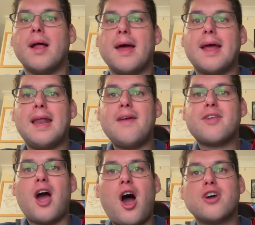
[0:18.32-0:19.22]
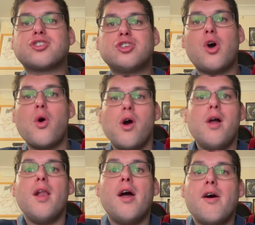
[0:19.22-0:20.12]
He leaves Arsenal
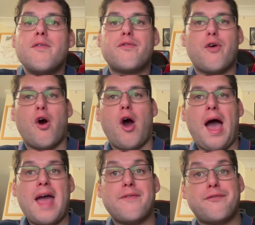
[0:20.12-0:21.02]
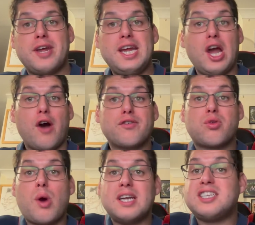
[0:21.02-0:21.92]
for a fee of
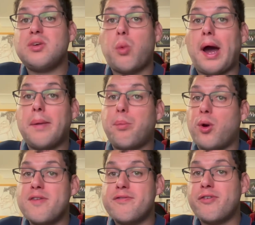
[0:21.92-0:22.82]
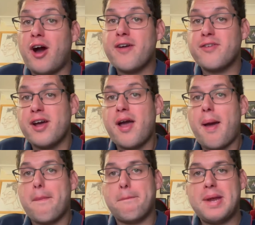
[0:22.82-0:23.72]
£21.5
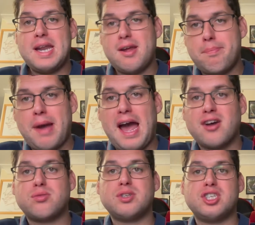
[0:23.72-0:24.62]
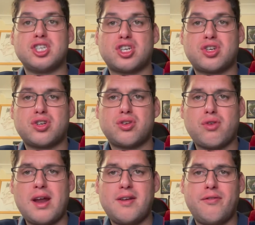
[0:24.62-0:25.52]
million, which is a
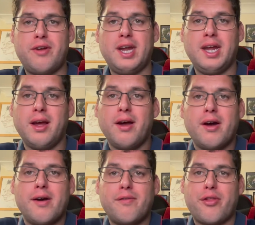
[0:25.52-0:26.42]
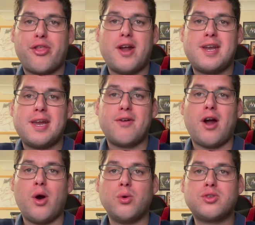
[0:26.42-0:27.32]
great fee for a
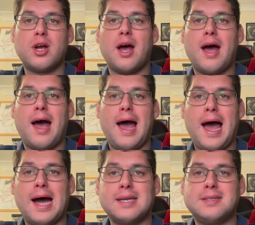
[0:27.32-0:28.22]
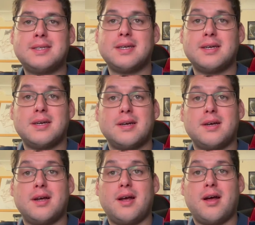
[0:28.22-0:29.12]
30-year-old and
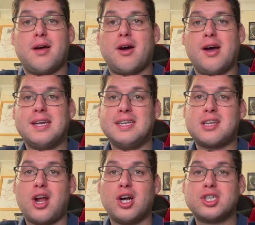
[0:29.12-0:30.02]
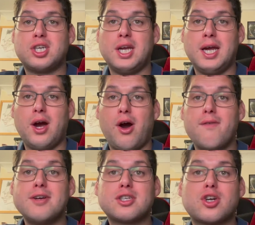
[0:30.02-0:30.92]
in his last year of
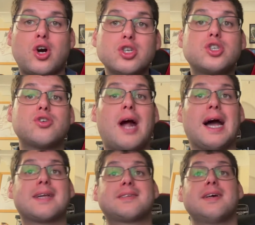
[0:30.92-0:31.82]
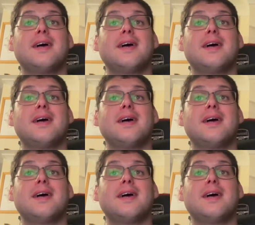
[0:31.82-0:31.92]
his contract.